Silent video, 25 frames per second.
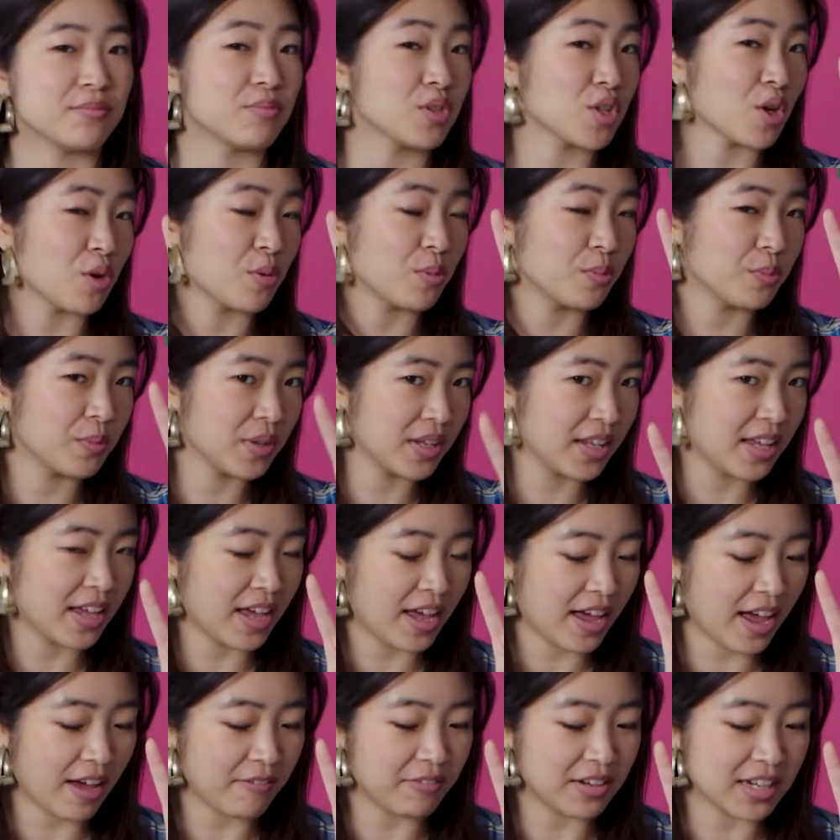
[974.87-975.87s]
So
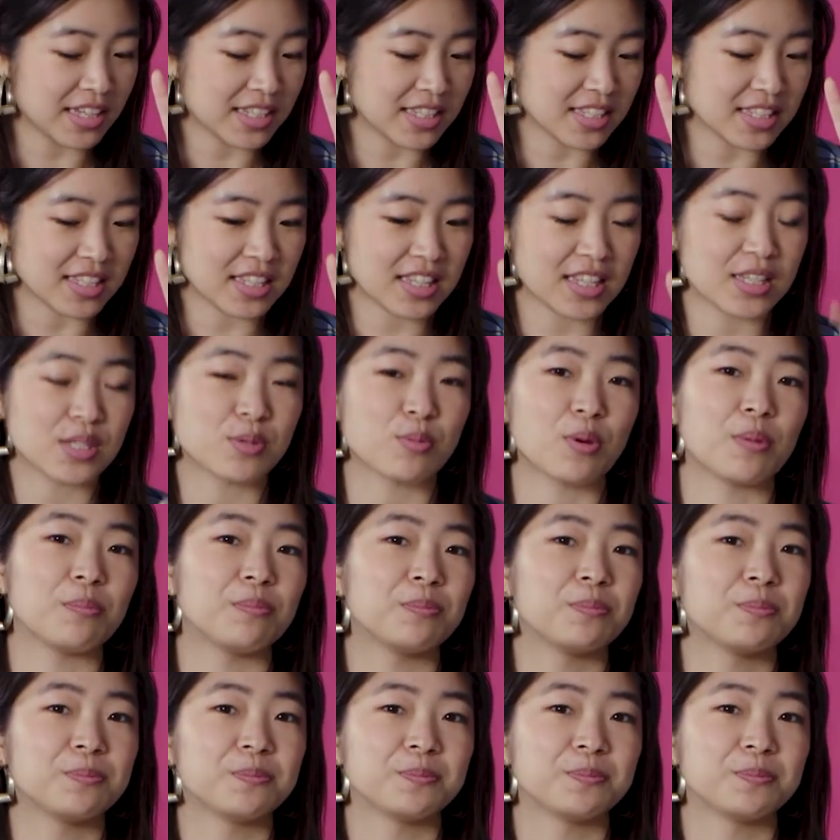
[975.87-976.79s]
have a listen to this one.